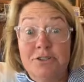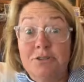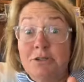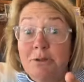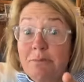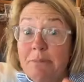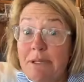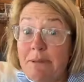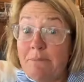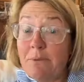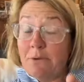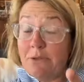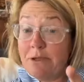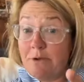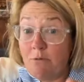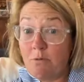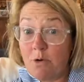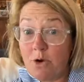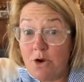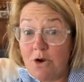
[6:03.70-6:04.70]
to the people
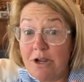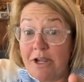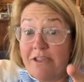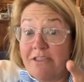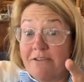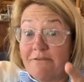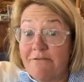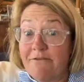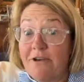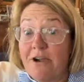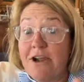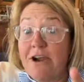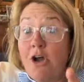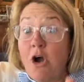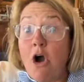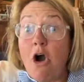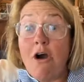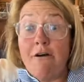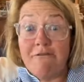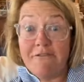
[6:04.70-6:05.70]
that work in the front
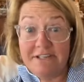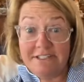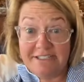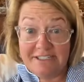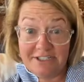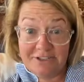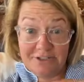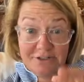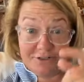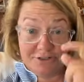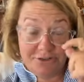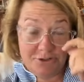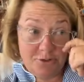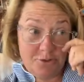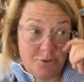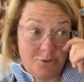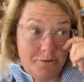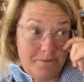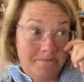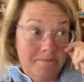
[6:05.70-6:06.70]
office at your
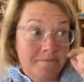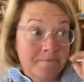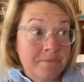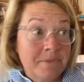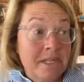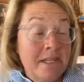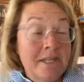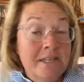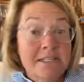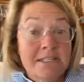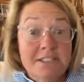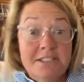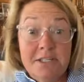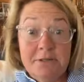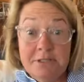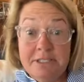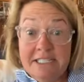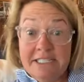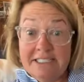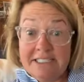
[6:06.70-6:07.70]
school.
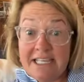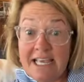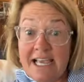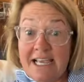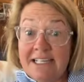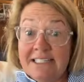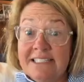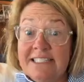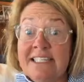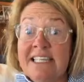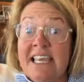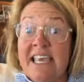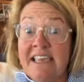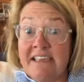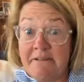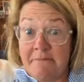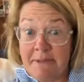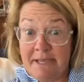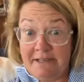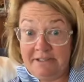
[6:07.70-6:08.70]
So in this case,
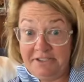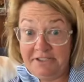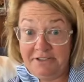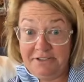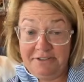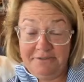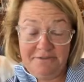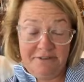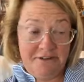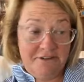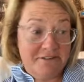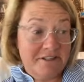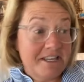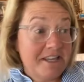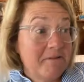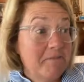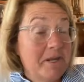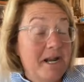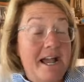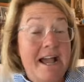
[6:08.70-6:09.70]
Kim answered the phone.
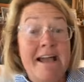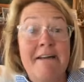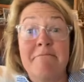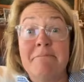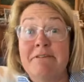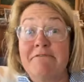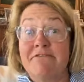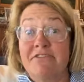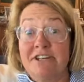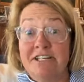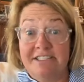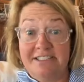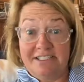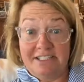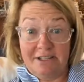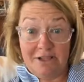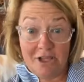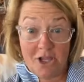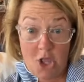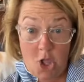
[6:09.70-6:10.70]
Kim and I have been
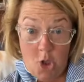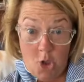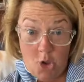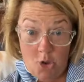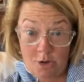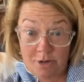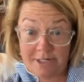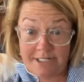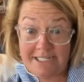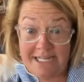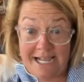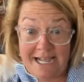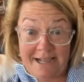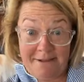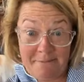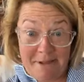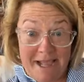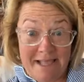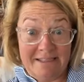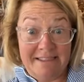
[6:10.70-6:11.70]
friends a long
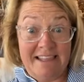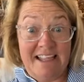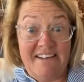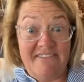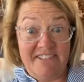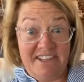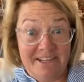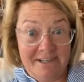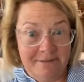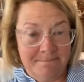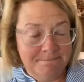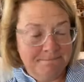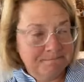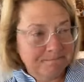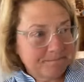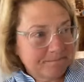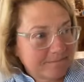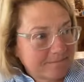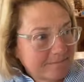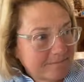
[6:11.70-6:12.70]
time. I love Kim.
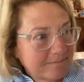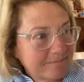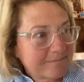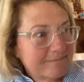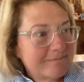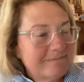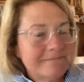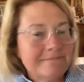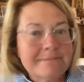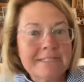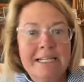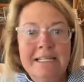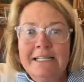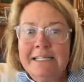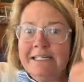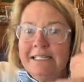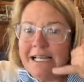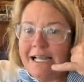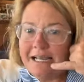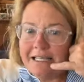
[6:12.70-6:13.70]

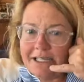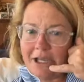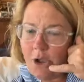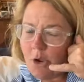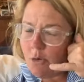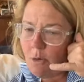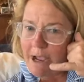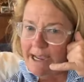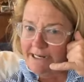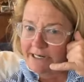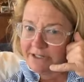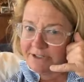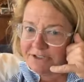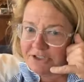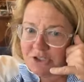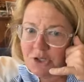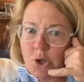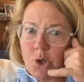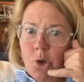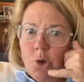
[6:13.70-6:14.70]
Hello, White Oak
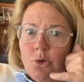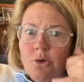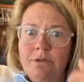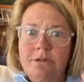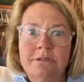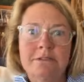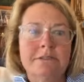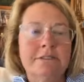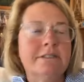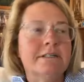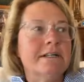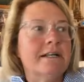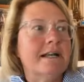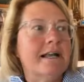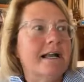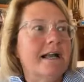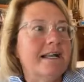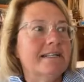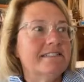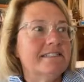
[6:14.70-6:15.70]
School.
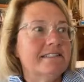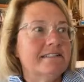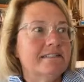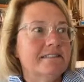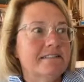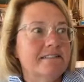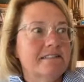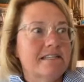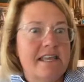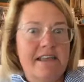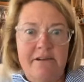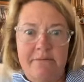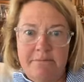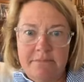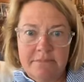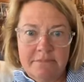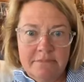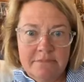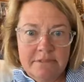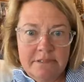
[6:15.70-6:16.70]
I said, Kim,
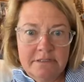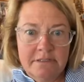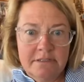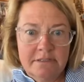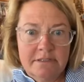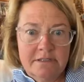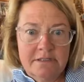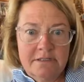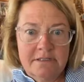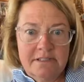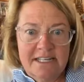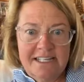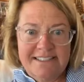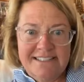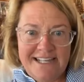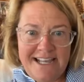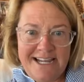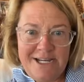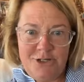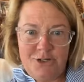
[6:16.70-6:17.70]

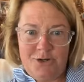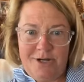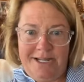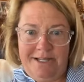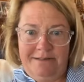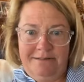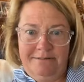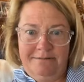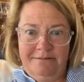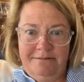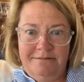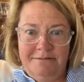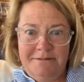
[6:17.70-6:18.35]
it's Adrian.